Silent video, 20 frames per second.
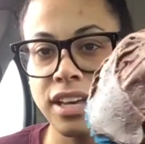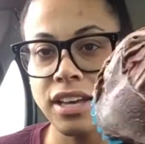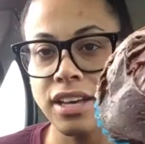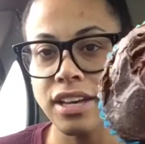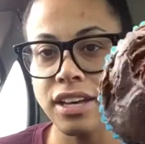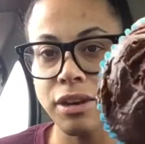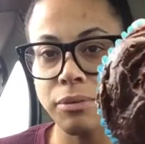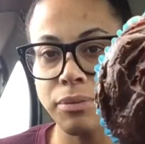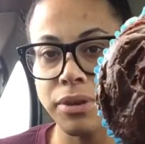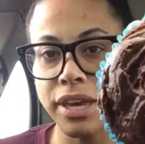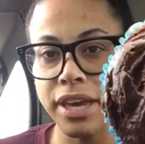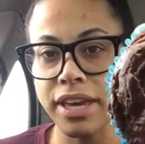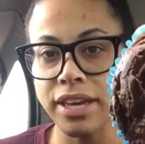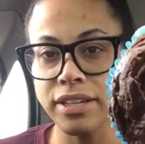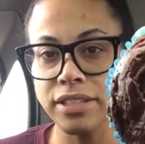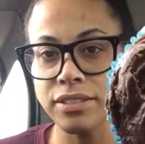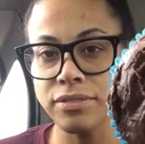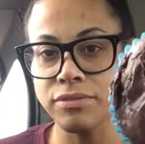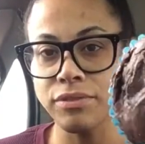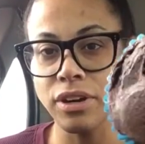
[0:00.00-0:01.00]

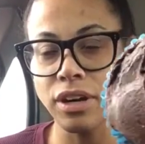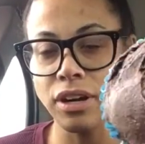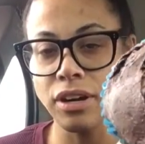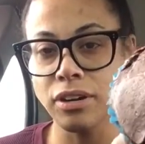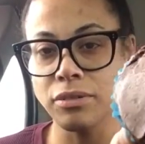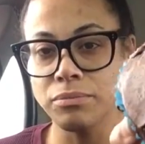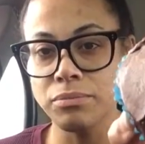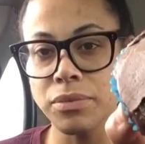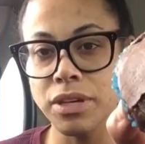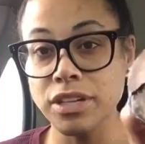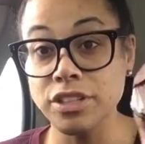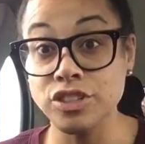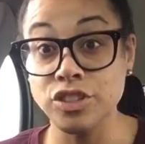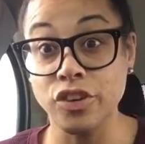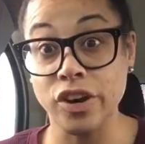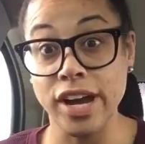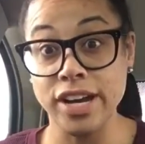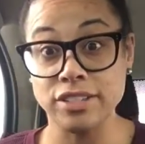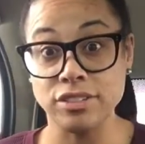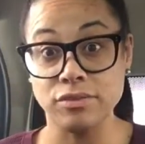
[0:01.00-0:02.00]
cupcakes from
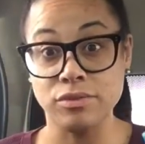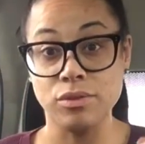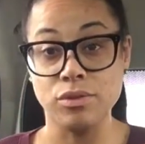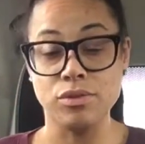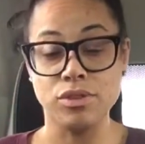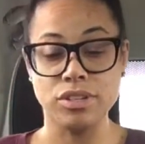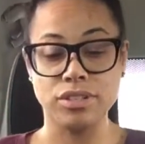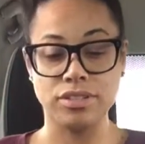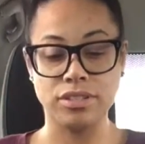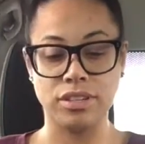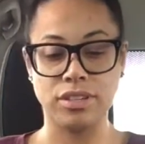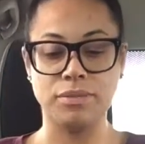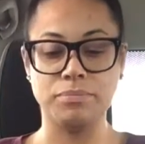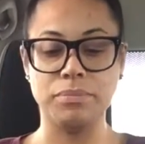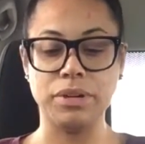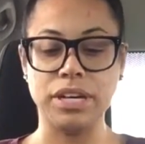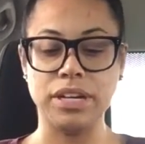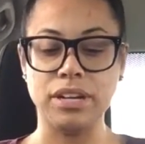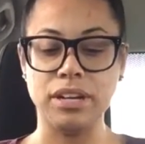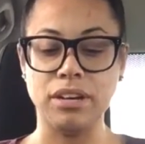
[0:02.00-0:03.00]
scratch of course
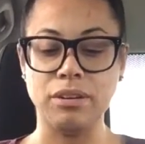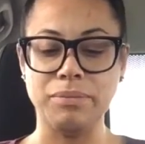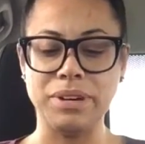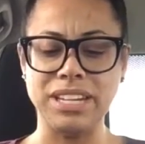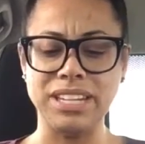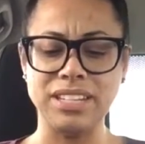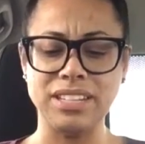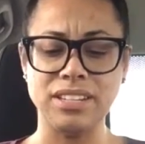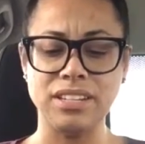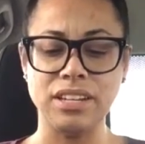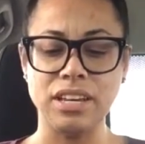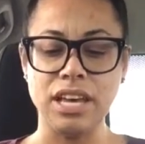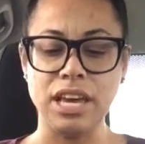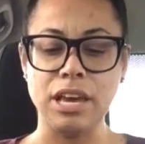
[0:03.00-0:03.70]
but um, I didn't